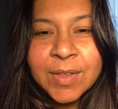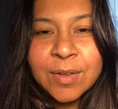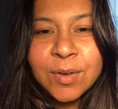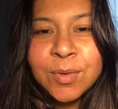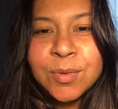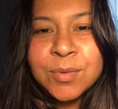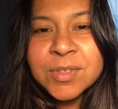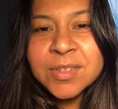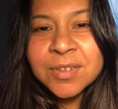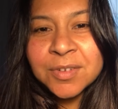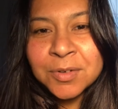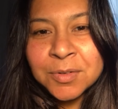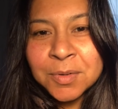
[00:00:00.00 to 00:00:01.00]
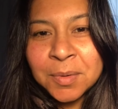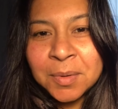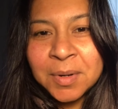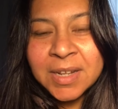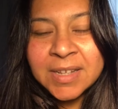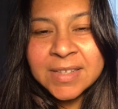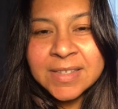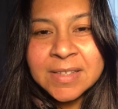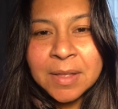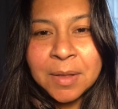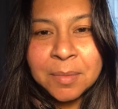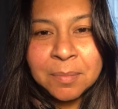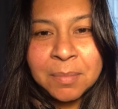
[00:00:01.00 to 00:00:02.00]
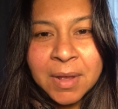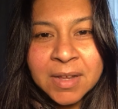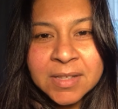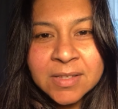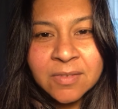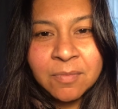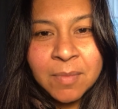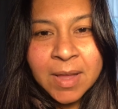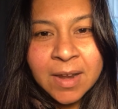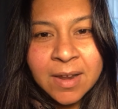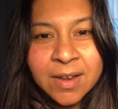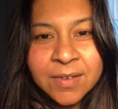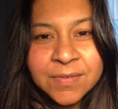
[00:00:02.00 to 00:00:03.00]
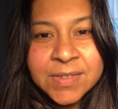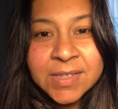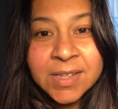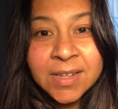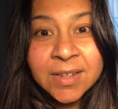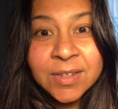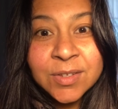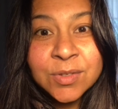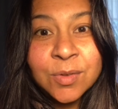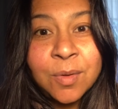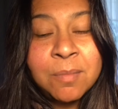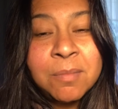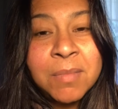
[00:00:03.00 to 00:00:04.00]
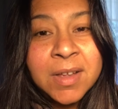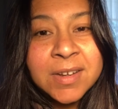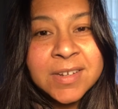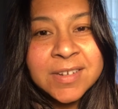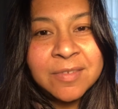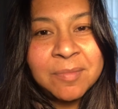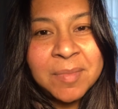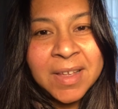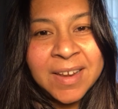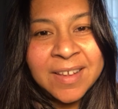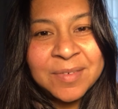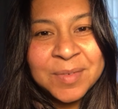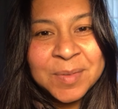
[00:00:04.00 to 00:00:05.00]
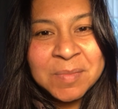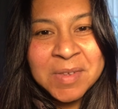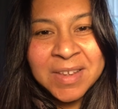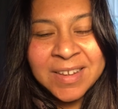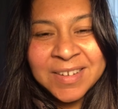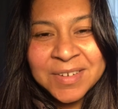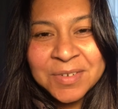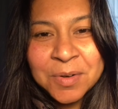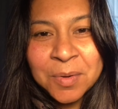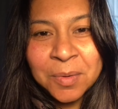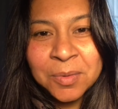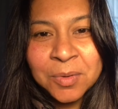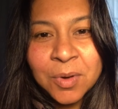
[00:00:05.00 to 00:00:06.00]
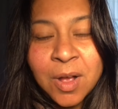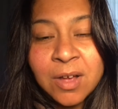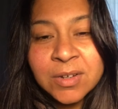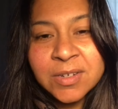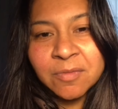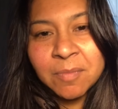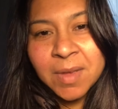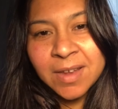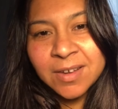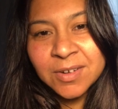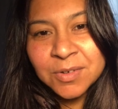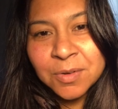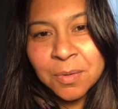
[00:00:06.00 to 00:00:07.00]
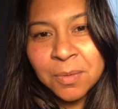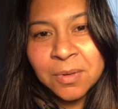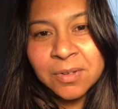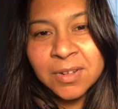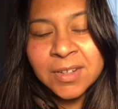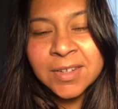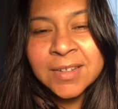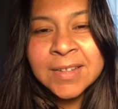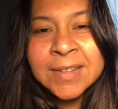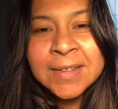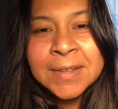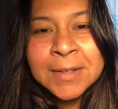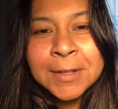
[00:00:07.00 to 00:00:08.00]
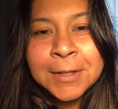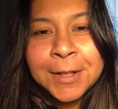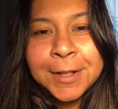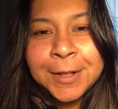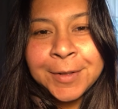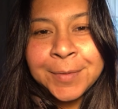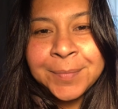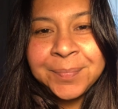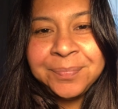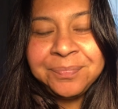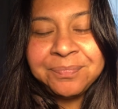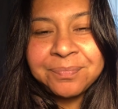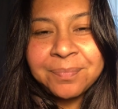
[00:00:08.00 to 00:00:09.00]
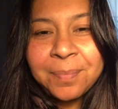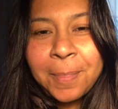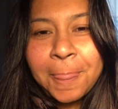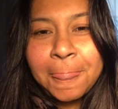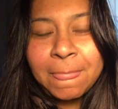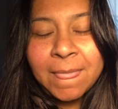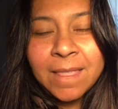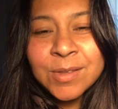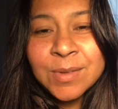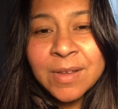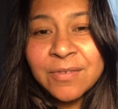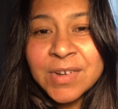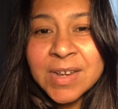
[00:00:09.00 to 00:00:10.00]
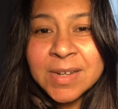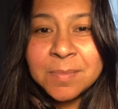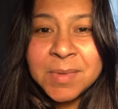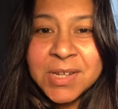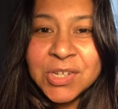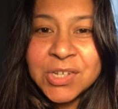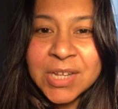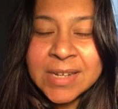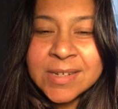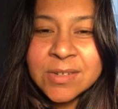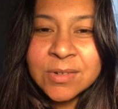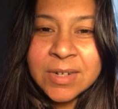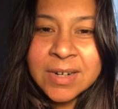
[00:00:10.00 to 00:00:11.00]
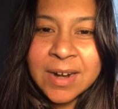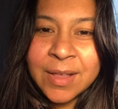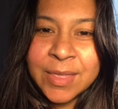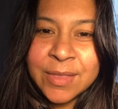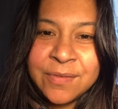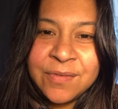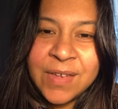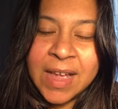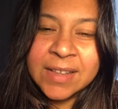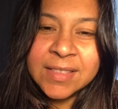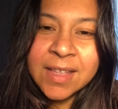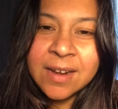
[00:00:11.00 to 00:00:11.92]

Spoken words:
lose control in certain parts of my life, seeing as so much of my life was being controlled or out of my control. So I've tried to be gentle around the fact that